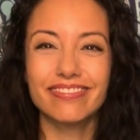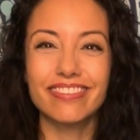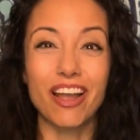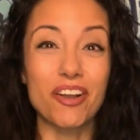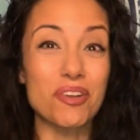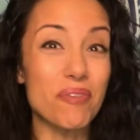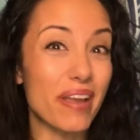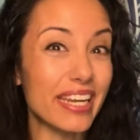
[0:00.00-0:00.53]

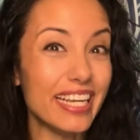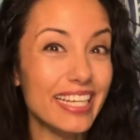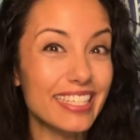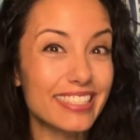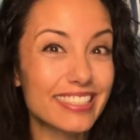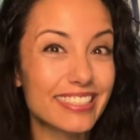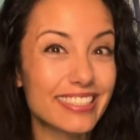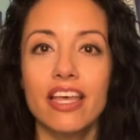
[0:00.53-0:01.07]
Are you ready?
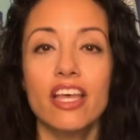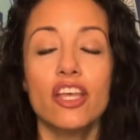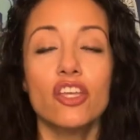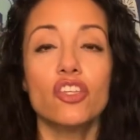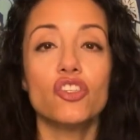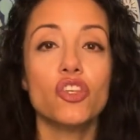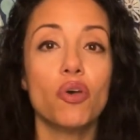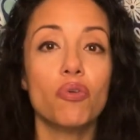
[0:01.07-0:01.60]

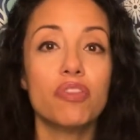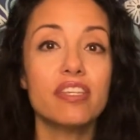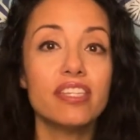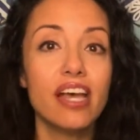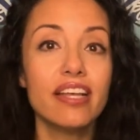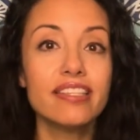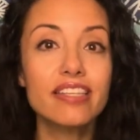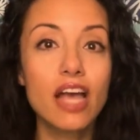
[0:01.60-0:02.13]
So the
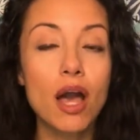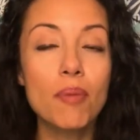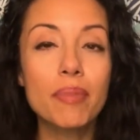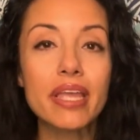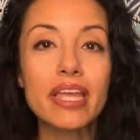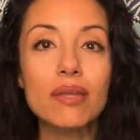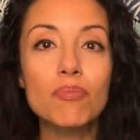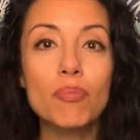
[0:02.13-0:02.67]
tuts come
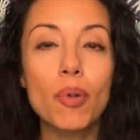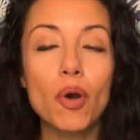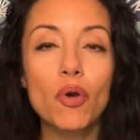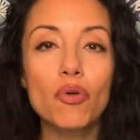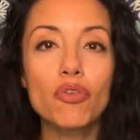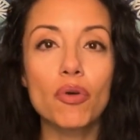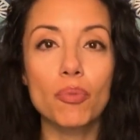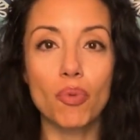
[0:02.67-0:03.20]
in
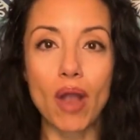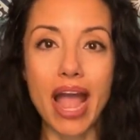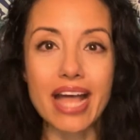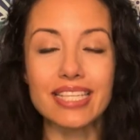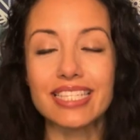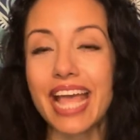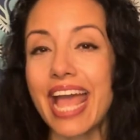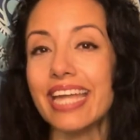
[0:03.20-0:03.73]
both
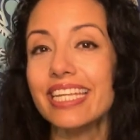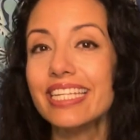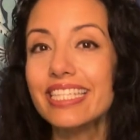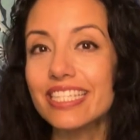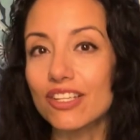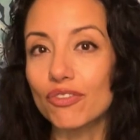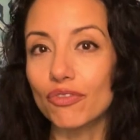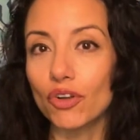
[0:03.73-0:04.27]
brass and in
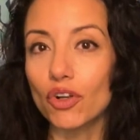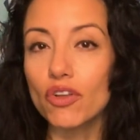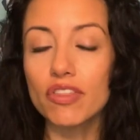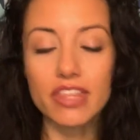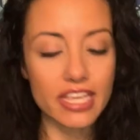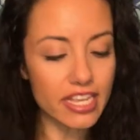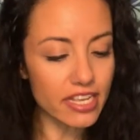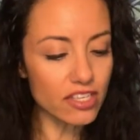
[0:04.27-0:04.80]
silver.
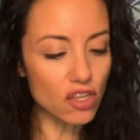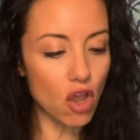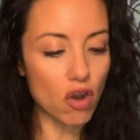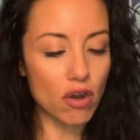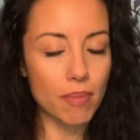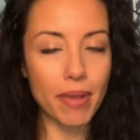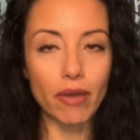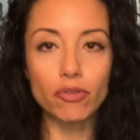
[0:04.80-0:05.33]
These
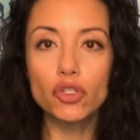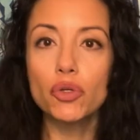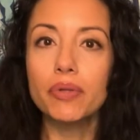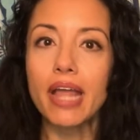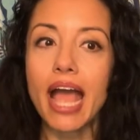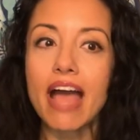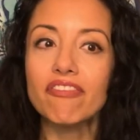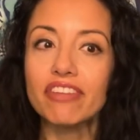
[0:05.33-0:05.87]
are about two and
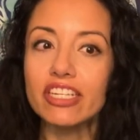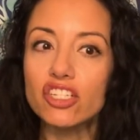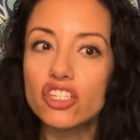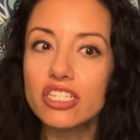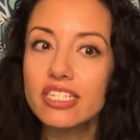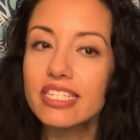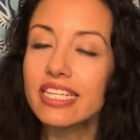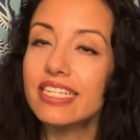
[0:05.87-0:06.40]
a half
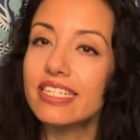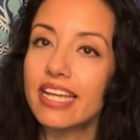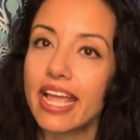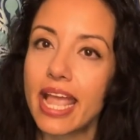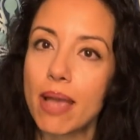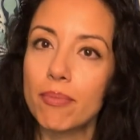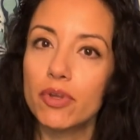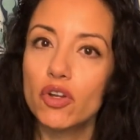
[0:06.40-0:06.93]
inches in
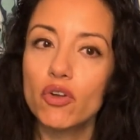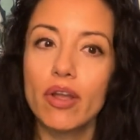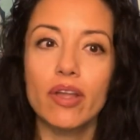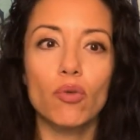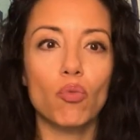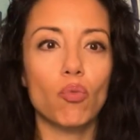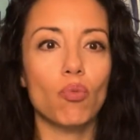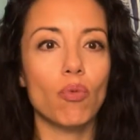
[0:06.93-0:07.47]
diameter
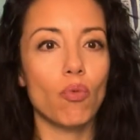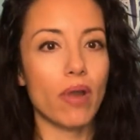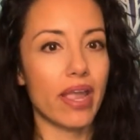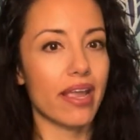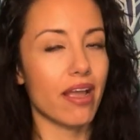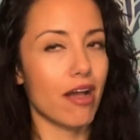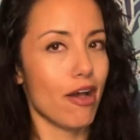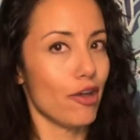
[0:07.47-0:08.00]
and
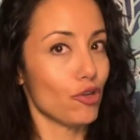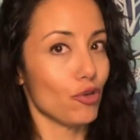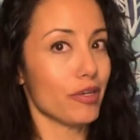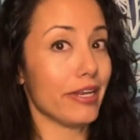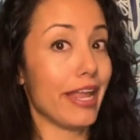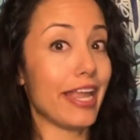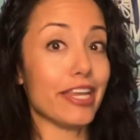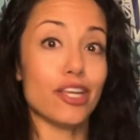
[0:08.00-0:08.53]
weigh
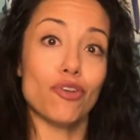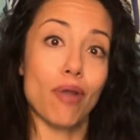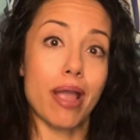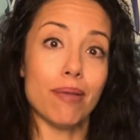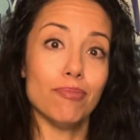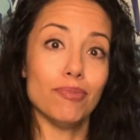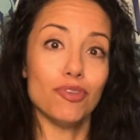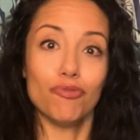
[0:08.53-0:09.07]
180
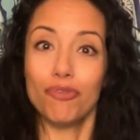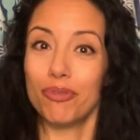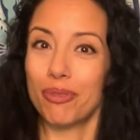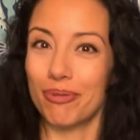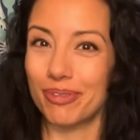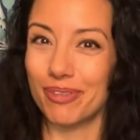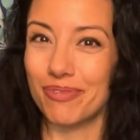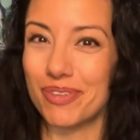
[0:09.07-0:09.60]
grams for
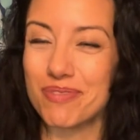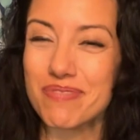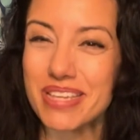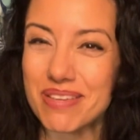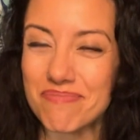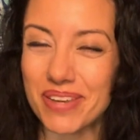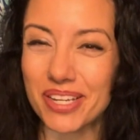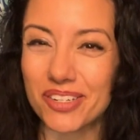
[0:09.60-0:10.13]
those of you
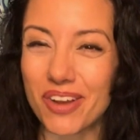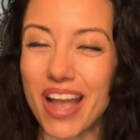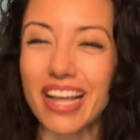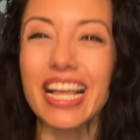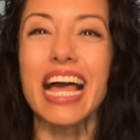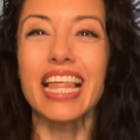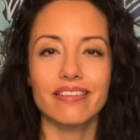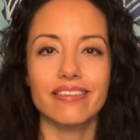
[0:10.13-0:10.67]
keeping
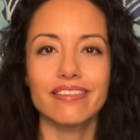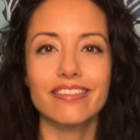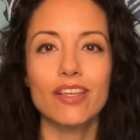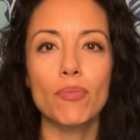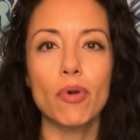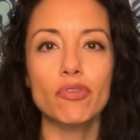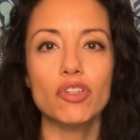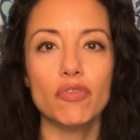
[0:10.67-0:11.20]
track. So
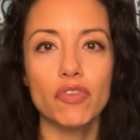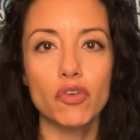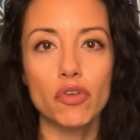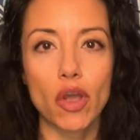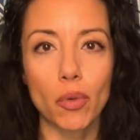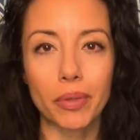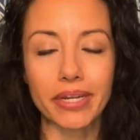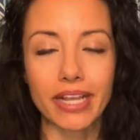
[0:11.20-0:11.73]
most of you
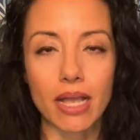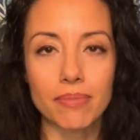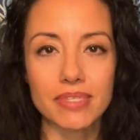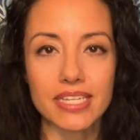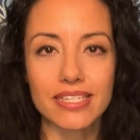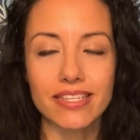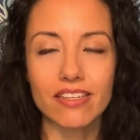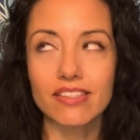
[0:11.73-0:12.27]
know when it comes to
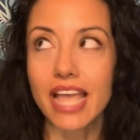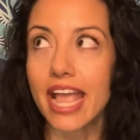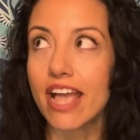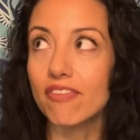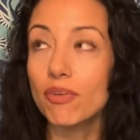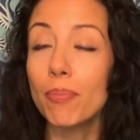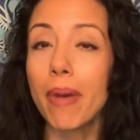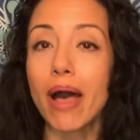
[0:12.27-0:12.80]
Zills, I have
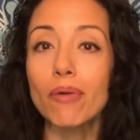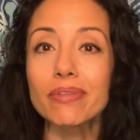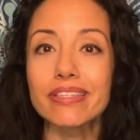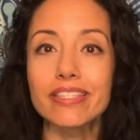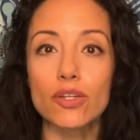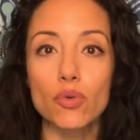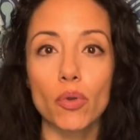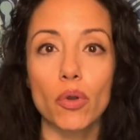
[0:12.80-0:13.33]
about
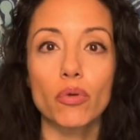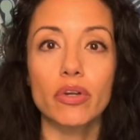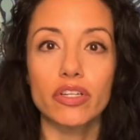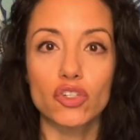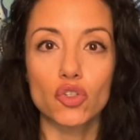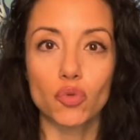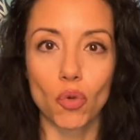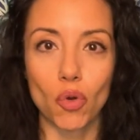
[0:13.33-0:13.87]
zero
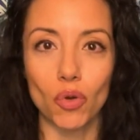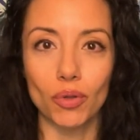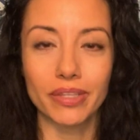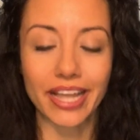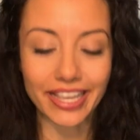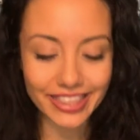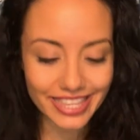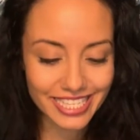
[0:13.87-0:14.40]
control.
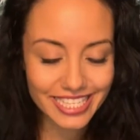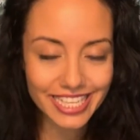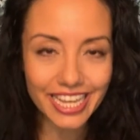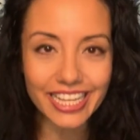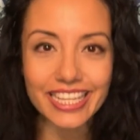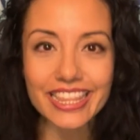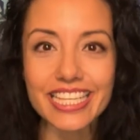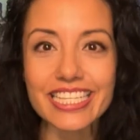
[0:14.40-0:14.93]
Like the
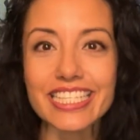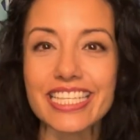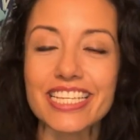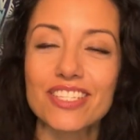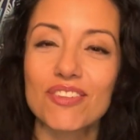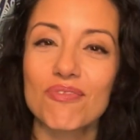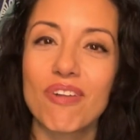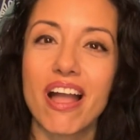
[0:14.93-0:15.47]
second these
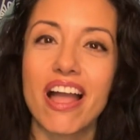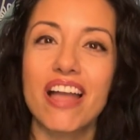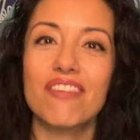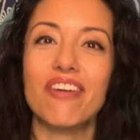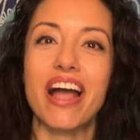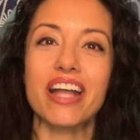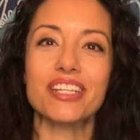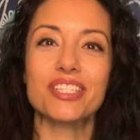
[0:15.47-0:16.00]
things arrive,
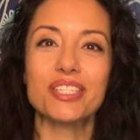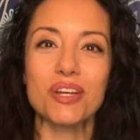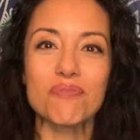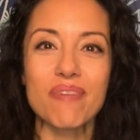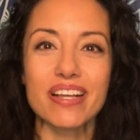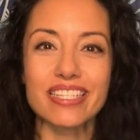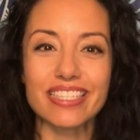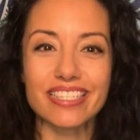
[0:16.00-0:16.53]
I sew
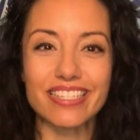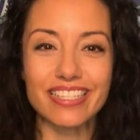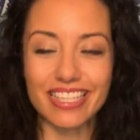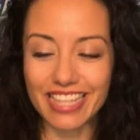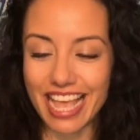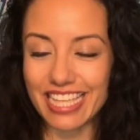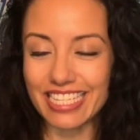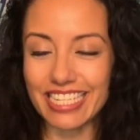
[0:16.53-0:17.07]
my Zill
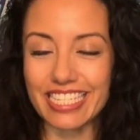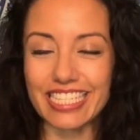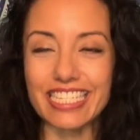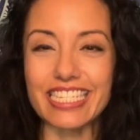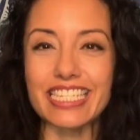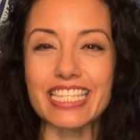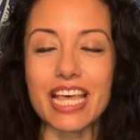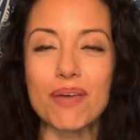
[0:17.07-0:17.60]
elastics
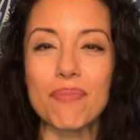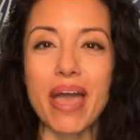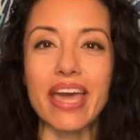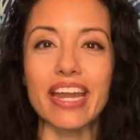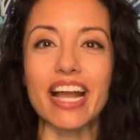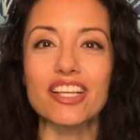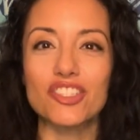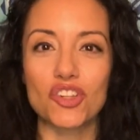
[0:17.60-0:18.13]
into them and
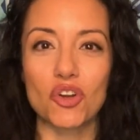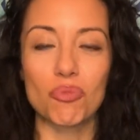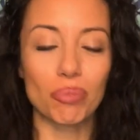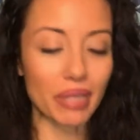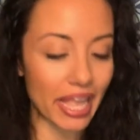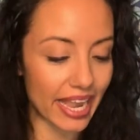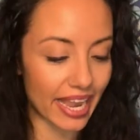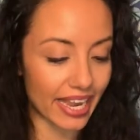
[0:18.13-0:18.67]
I start
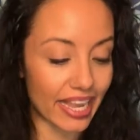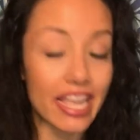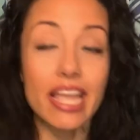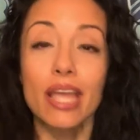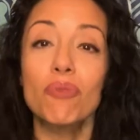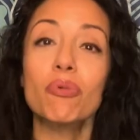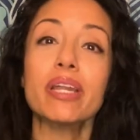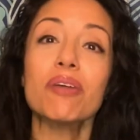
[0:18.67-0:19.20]
playing.
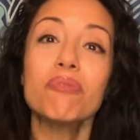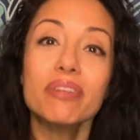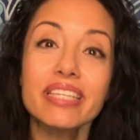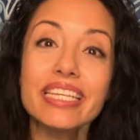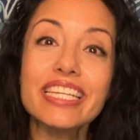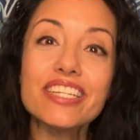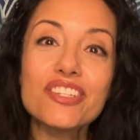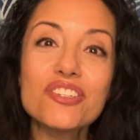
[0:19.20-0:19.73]
And what I really
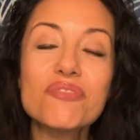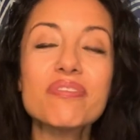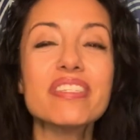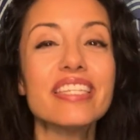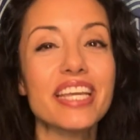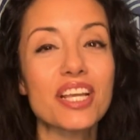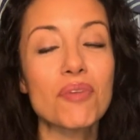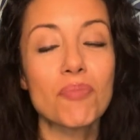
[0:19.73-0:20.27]
need to do is
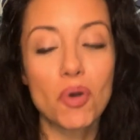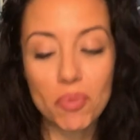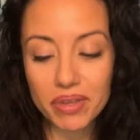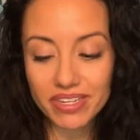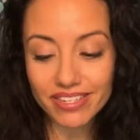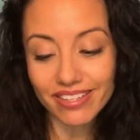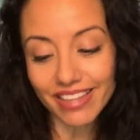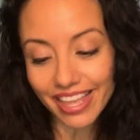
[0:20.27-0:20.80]
take a
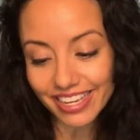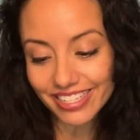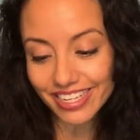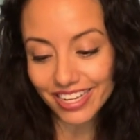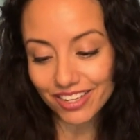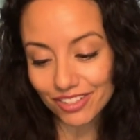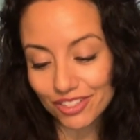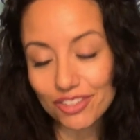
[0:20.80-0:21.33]
moment to like
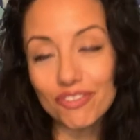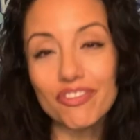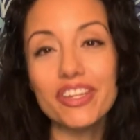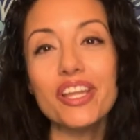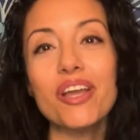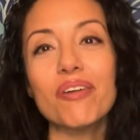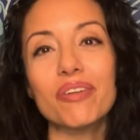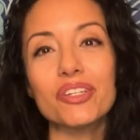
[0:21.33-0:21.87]
take a little
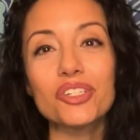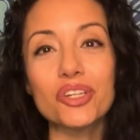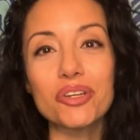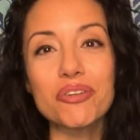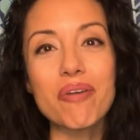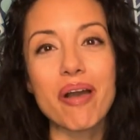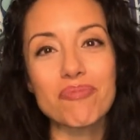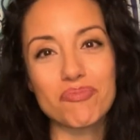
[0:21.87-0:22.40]
video and show
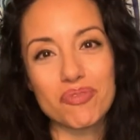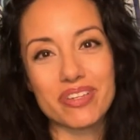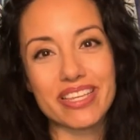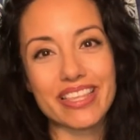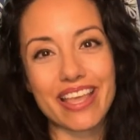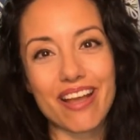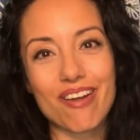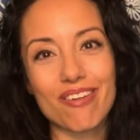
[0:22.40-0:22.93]
you how pretty
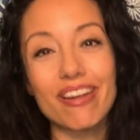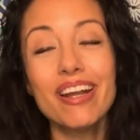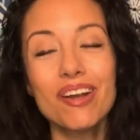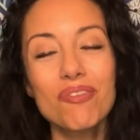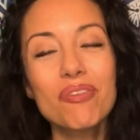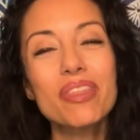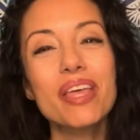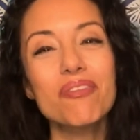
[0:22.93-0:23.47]
they are
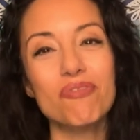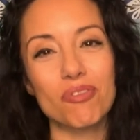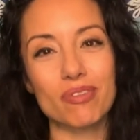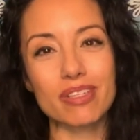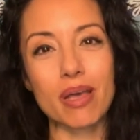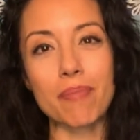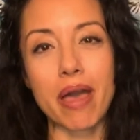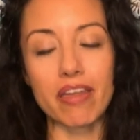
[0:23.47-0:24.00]
when they first
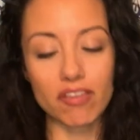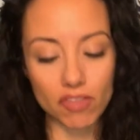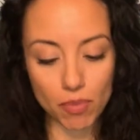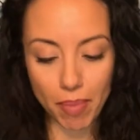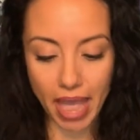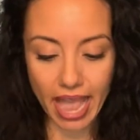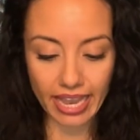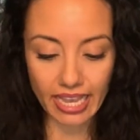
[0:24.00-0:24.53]
come out of the
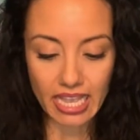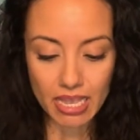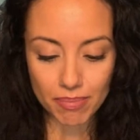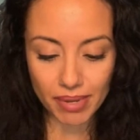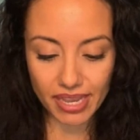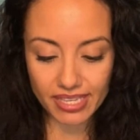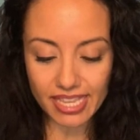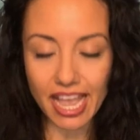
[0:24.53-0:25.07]
bag
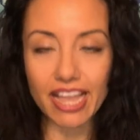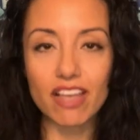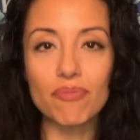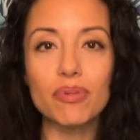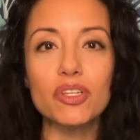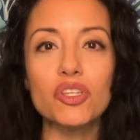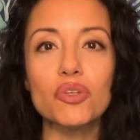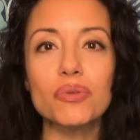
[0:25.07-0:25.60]
because I have
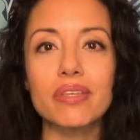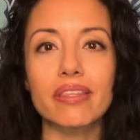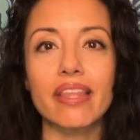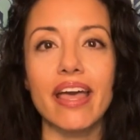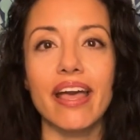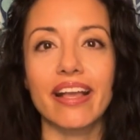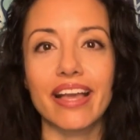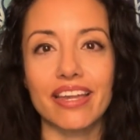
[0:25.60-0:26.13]
been using the
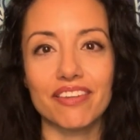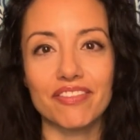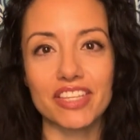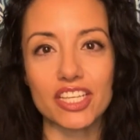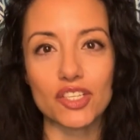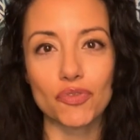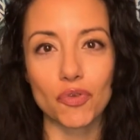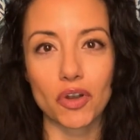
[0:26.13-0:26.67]
heck out of
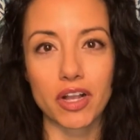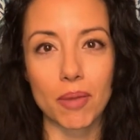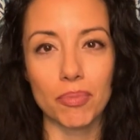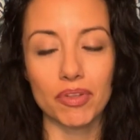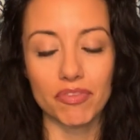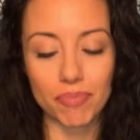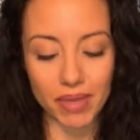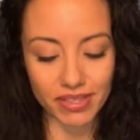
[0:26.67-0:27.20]
these for a couple
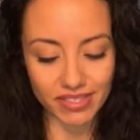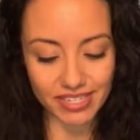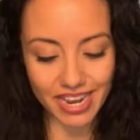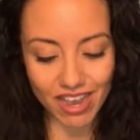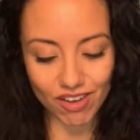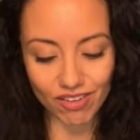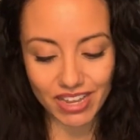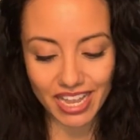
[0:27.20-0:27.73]
of months
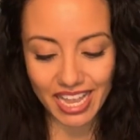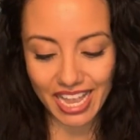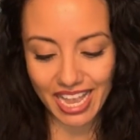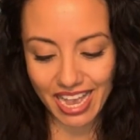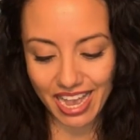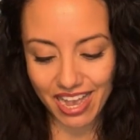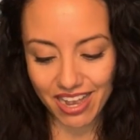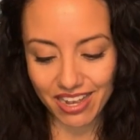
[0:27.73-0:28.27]
now.
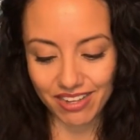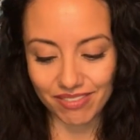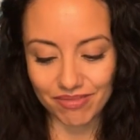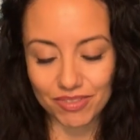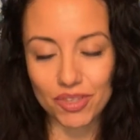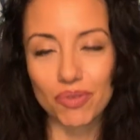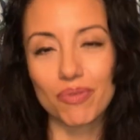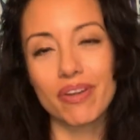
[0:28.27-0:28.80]
Um,
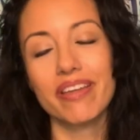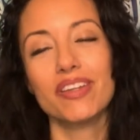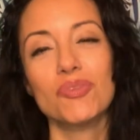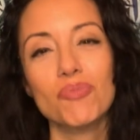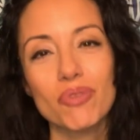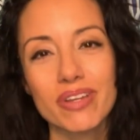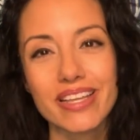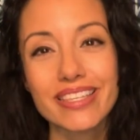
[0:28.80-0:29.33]
so they're not as
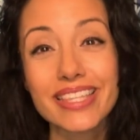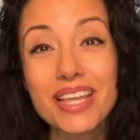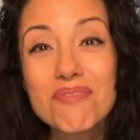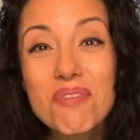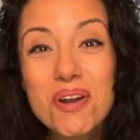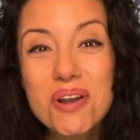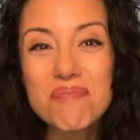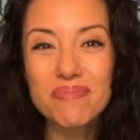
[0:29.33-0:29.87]
pretty as they
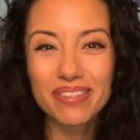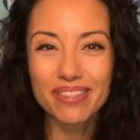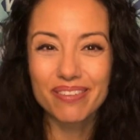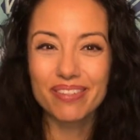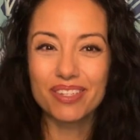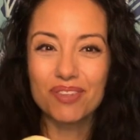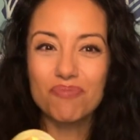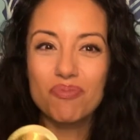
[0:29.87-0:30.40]
were, but they're
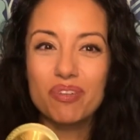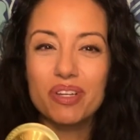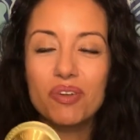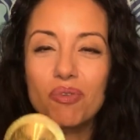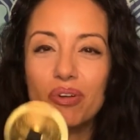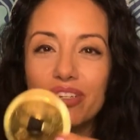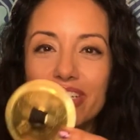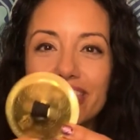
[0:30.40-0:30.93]
still pretty
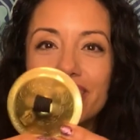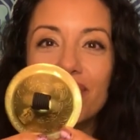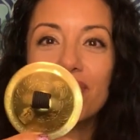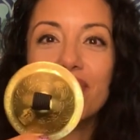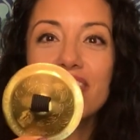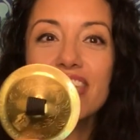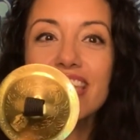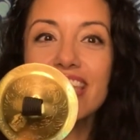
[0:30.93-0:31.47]
gorgeous. So
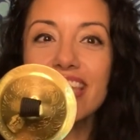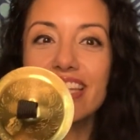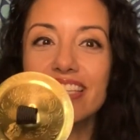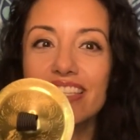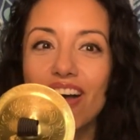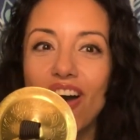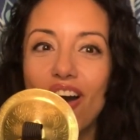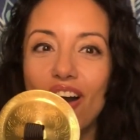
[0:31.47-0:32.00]
these
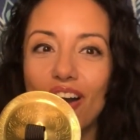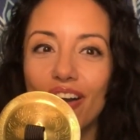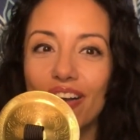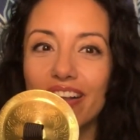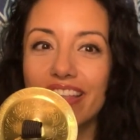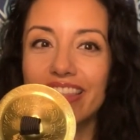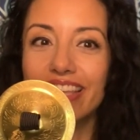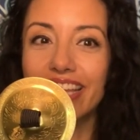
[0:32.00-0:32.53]

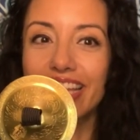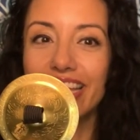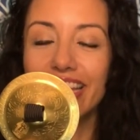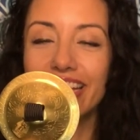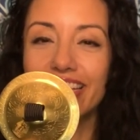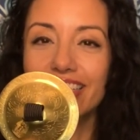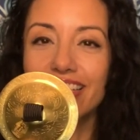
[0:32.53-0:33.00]
are the King